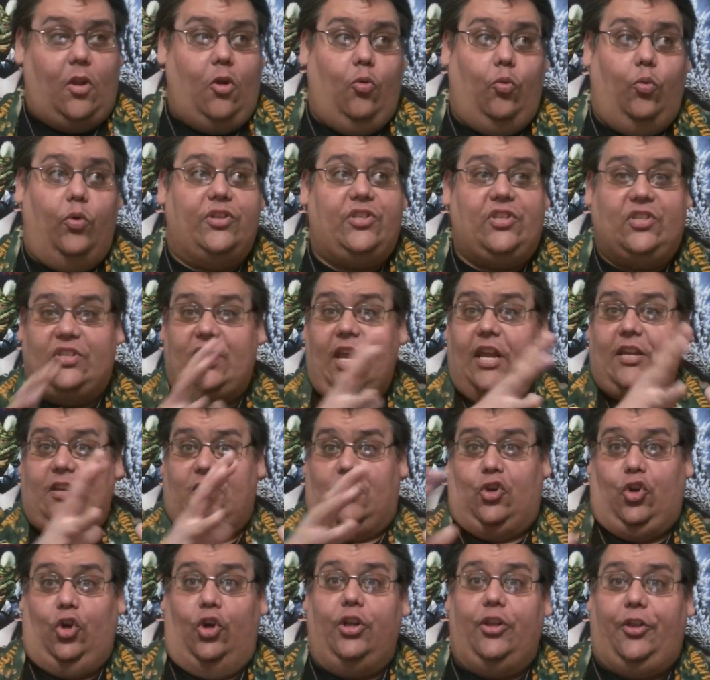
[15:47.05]
which stay
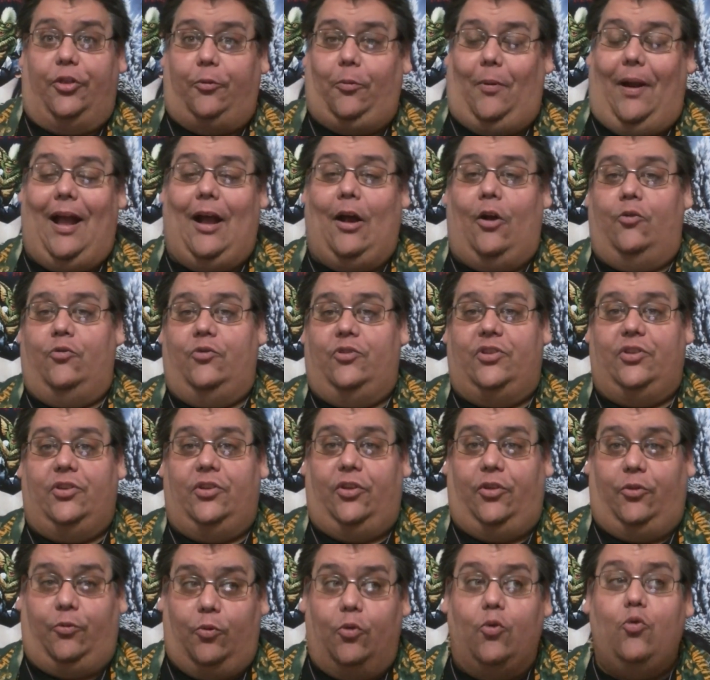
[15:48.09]
good throughout
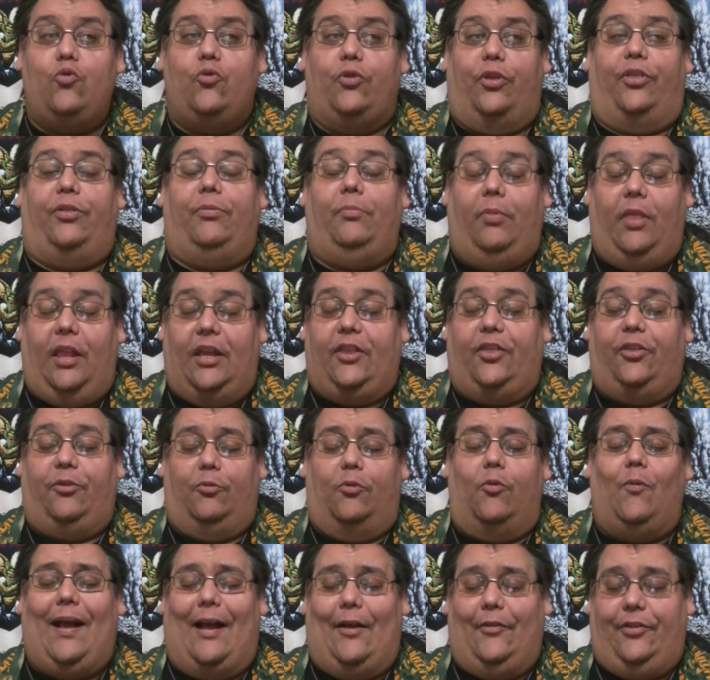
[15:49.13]

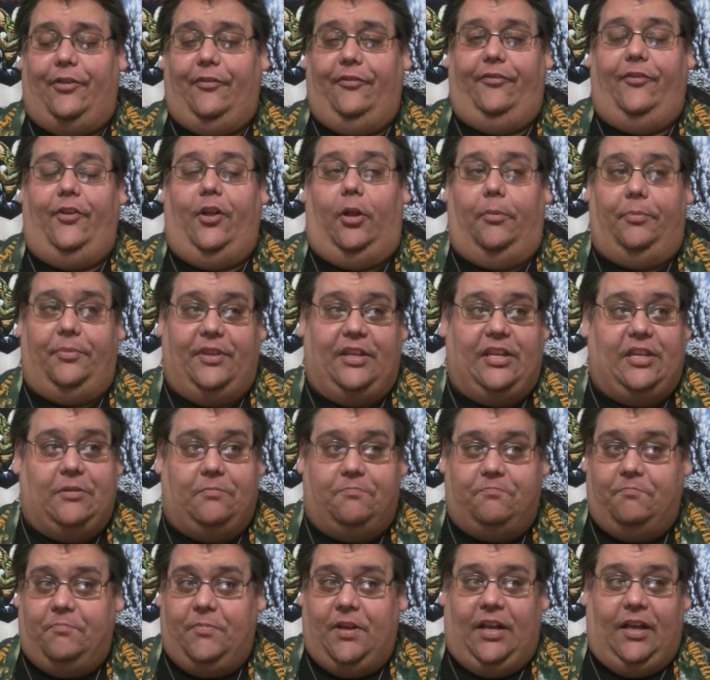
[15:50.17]
the film.
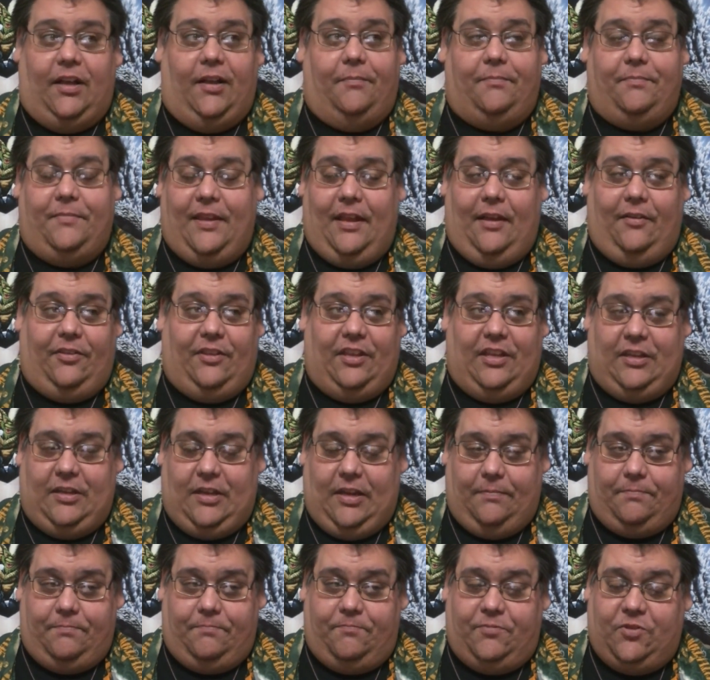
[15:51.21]

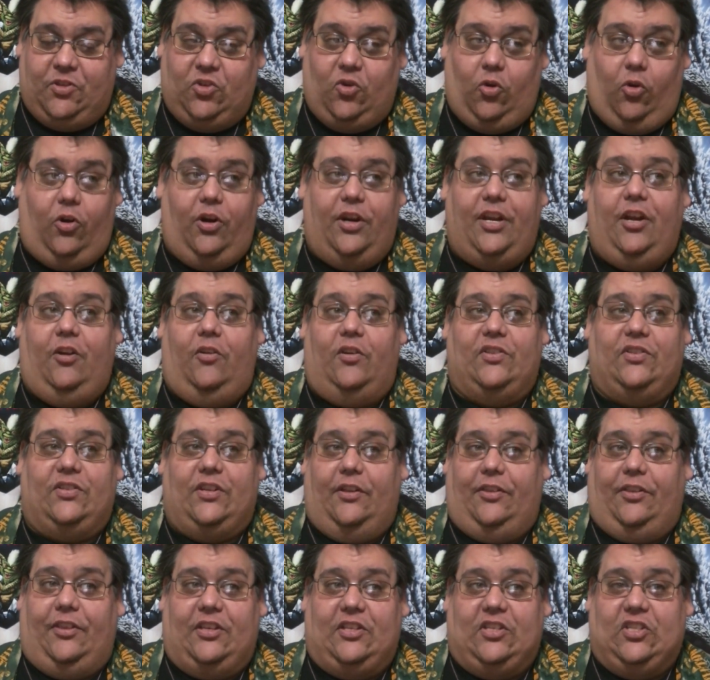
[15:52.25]
The score here is
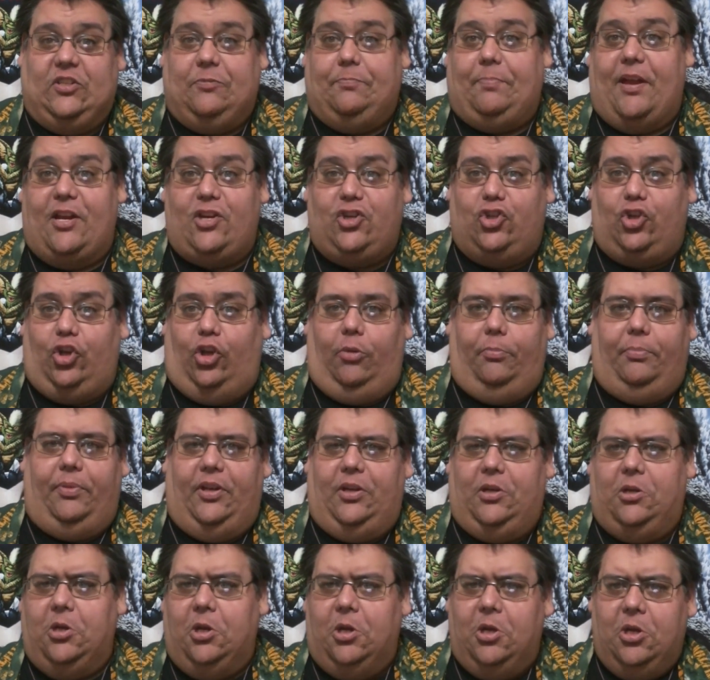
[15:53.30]
nothing special,
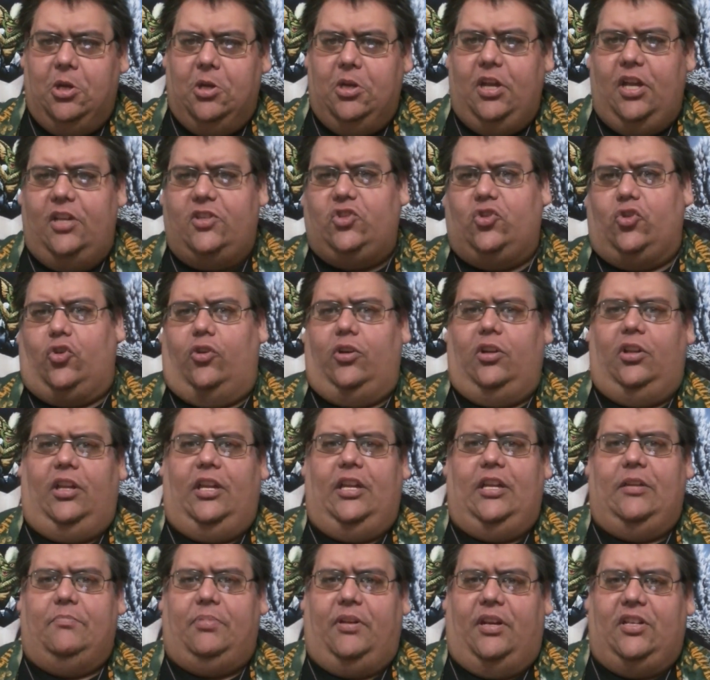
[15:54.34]
but it
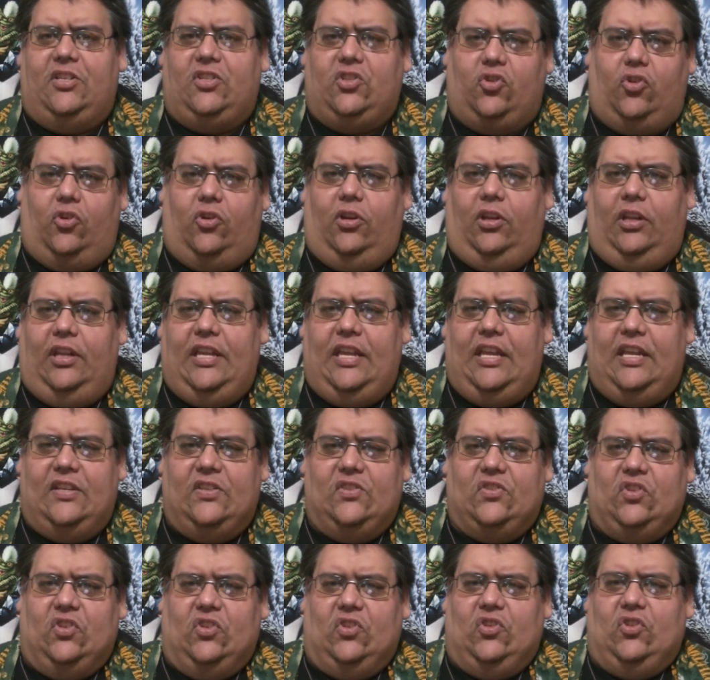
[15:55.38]
certainly
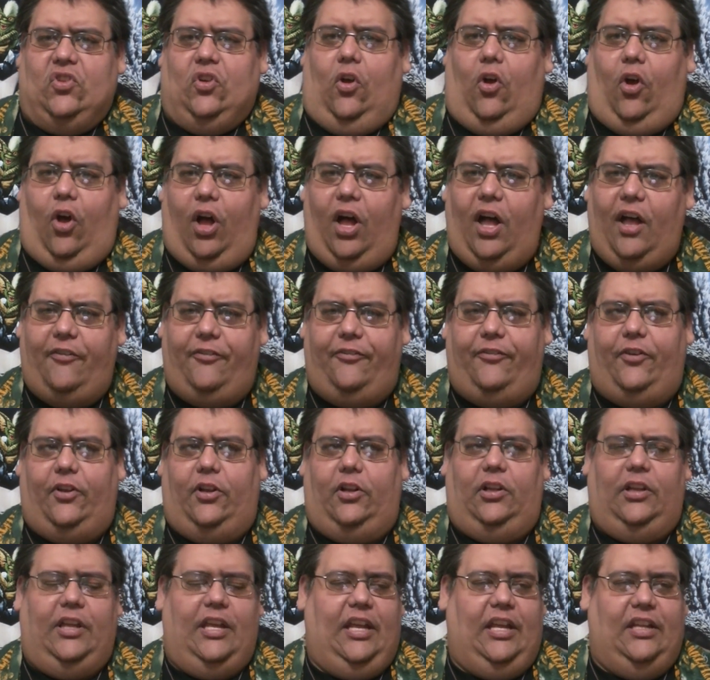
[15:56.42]
isn't
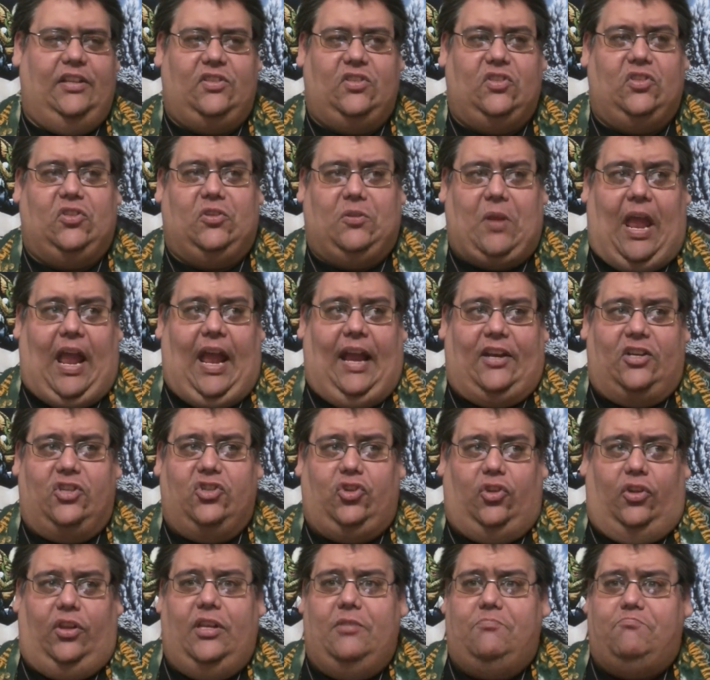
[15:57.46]
awful. It's
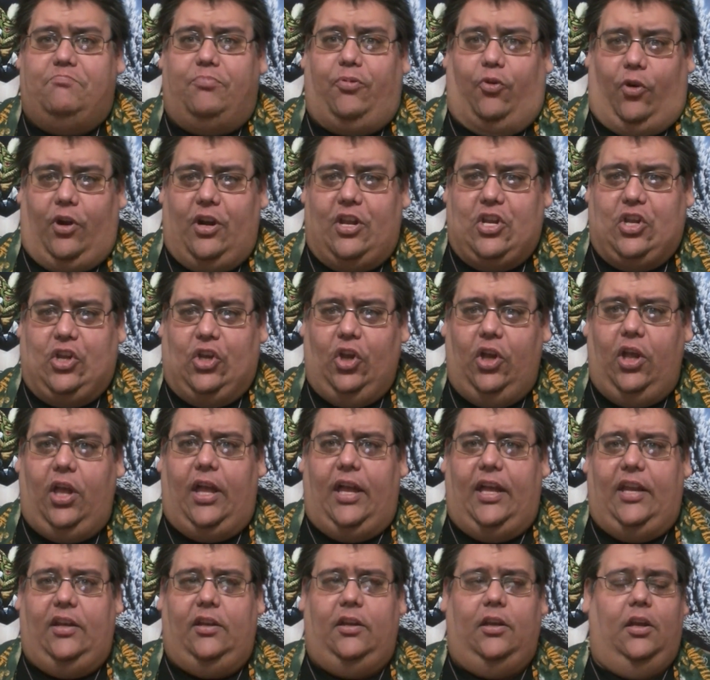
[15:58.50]
actually pretty
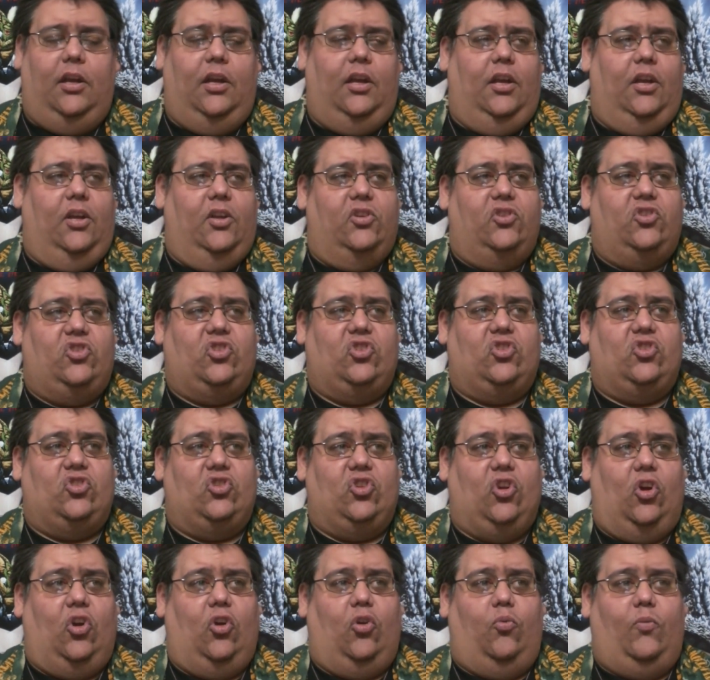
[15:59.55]
good.
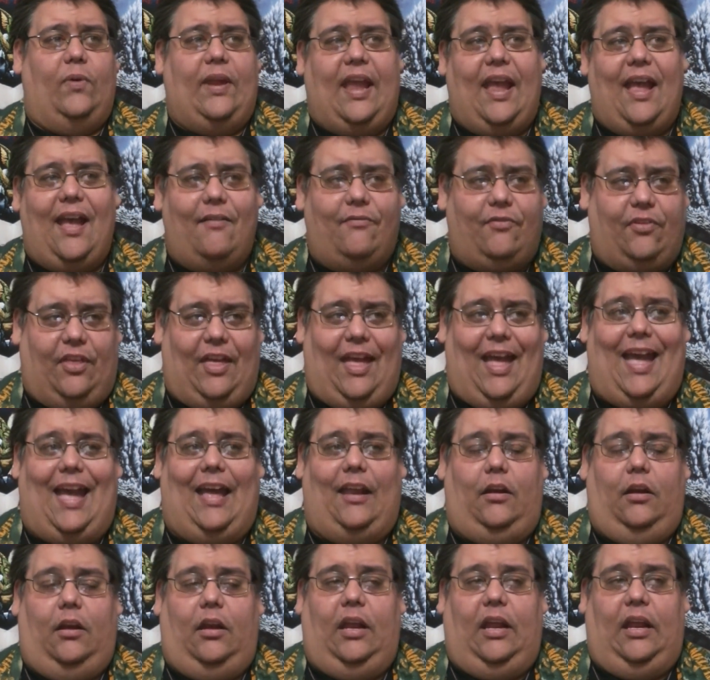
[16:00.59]
So we have
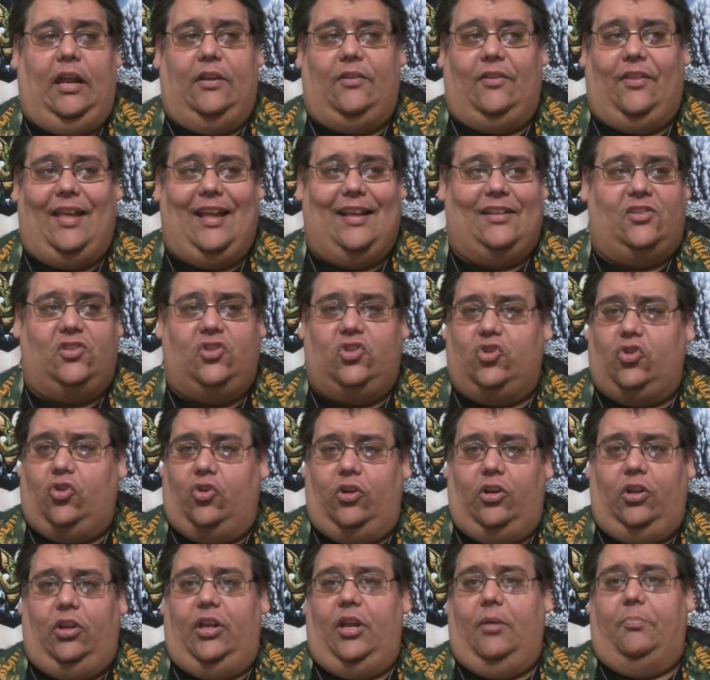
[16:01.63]
that, and that's
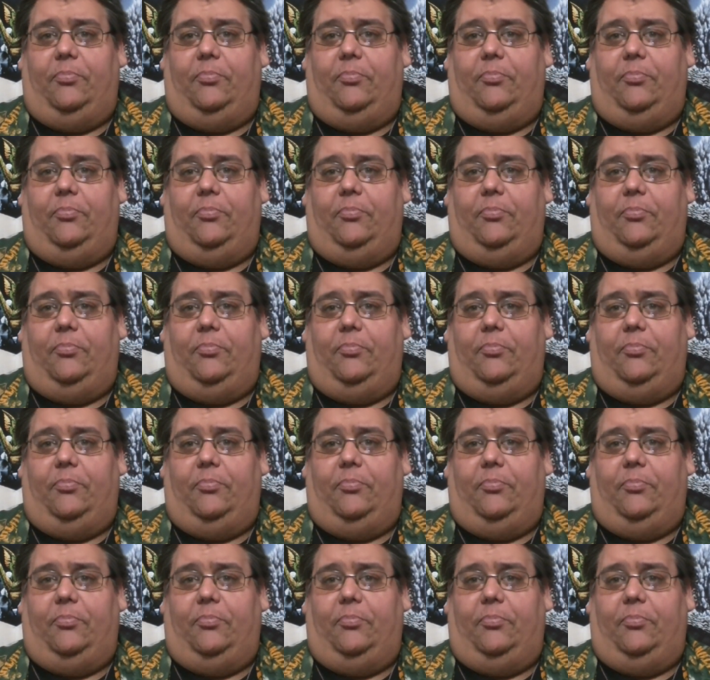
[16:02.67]
certainly a